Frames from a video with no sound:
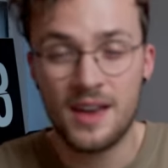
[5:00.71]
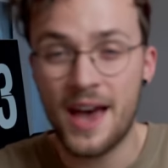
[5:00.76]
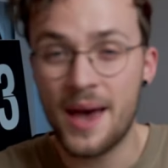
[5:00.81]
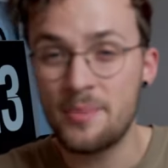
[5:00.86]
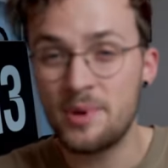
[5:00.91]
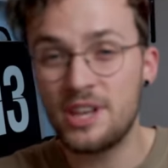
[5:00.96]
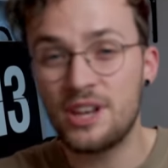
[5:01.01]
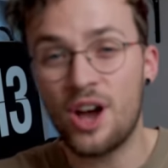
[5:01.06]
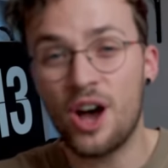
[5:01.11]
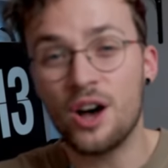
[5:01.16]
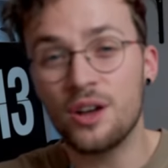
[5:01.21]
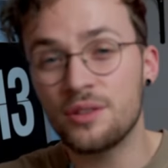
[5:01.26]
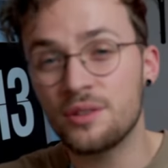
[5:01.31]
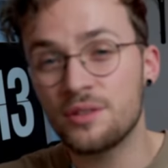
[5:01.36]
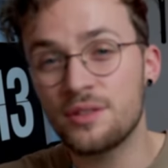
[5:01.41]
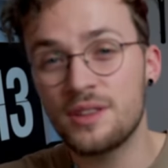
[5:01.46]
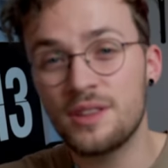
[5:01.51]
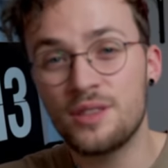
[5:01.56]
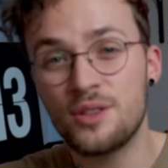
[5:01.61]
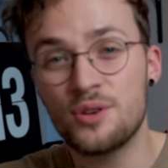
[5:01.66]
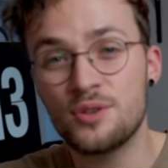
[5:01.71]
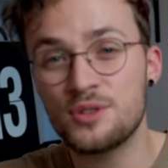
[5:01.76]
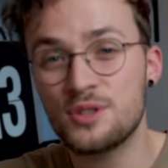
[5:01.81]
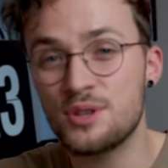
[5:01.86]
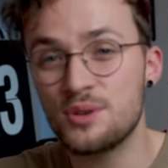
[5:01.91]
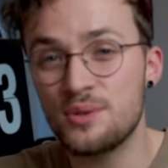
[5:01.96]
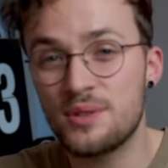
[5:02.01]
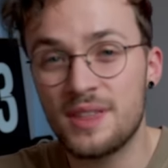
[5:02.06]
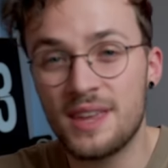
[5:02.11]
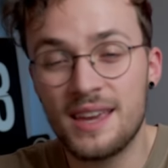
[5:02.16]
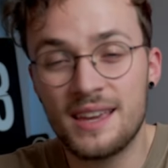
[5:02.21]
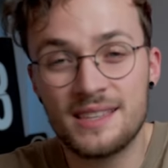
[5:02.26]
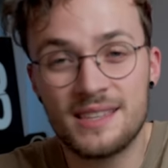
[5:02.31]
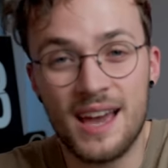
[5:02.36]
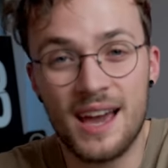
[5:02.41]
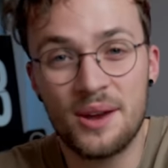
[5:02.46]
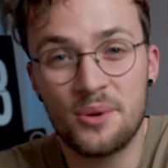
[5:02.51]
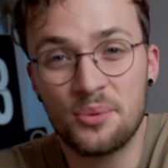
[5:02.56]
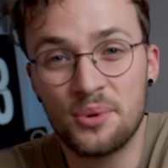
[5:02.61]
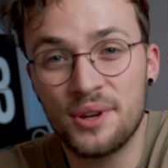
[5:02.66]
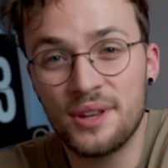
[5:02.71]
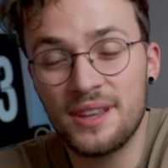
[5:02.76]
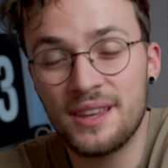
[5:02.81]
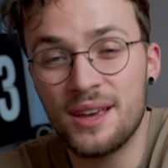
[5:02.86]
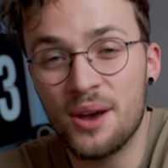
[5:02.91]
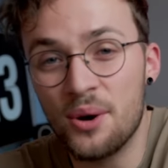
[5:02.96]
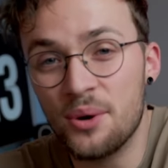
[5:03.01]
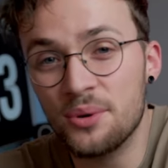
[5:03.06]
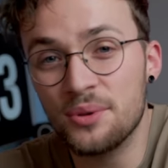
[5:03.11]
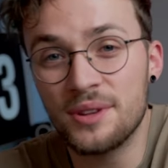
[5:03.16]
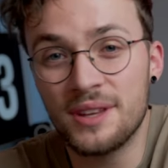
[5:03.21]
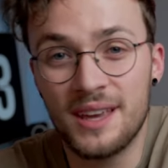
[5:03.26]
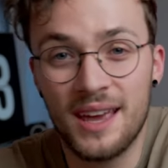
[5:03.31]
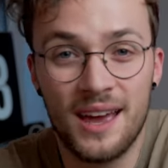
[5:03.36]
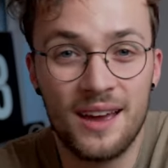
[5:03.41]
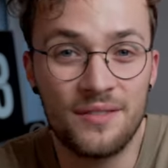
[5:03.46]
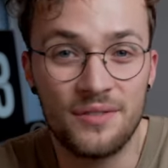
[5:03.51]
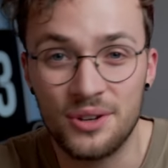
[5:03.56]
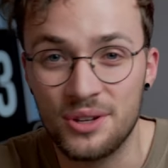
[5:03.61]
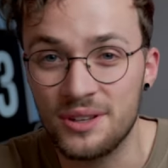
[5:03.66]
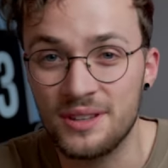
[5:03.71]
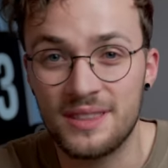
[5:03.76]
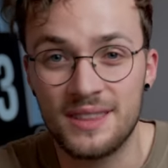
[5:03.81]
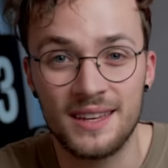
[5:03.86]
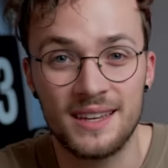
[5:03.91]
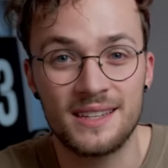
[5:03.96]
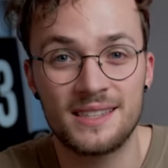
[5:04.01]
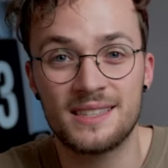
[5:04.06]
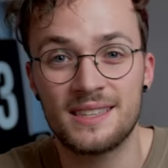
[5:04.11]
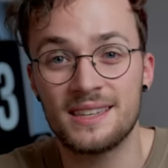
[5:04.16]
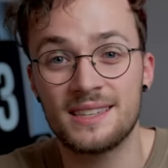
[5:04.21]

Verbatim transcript: I mean, other than those two things, I really only have good things